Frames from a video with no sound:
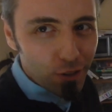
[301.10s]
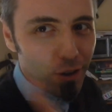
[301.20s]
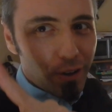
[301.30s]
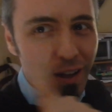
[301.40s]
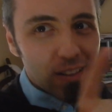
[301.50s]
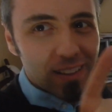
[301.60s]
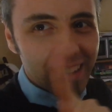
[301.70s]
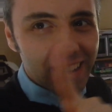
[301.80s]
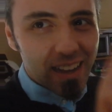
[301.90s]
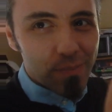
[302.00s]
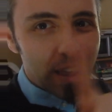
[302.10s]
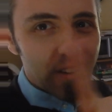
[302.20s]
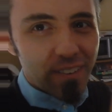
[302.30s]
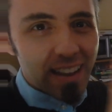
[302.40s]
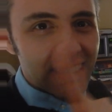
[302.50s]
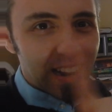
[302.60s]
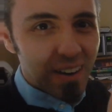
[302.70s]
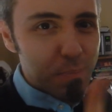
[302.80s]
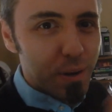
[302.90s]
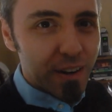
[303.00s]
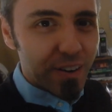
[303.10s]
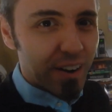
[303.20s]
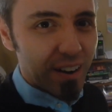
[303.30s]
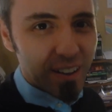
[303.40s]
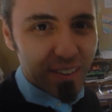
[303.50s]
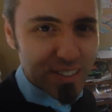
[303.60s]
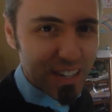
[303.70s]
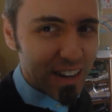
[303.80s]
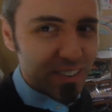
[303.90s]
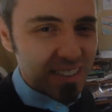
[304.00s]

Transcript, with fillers: vlog, I'll link up that right there. I put it on our other channel